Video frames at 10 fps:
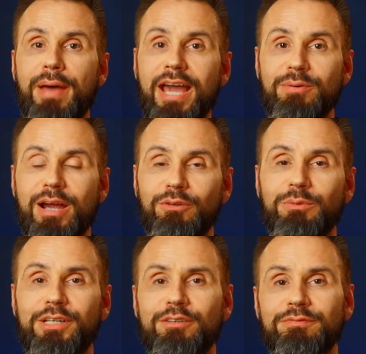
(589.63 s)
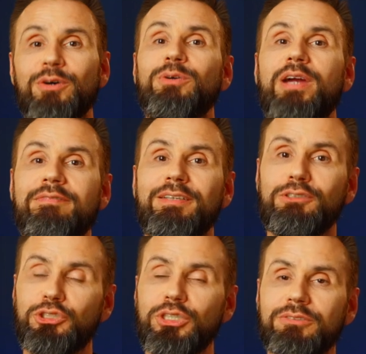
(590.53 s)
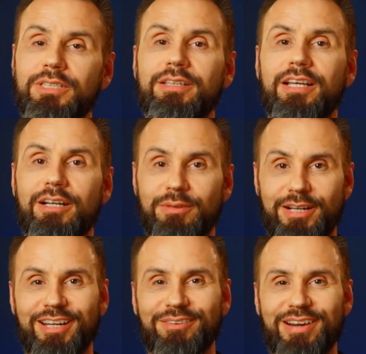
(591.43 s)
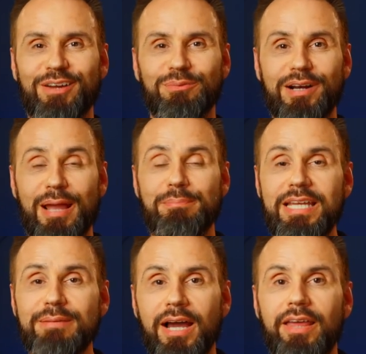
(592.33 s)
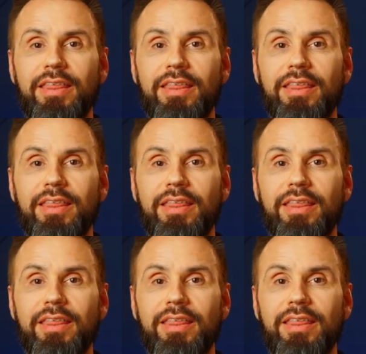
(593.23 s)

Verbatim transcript: background when you're photographing children that are running around. What I mean by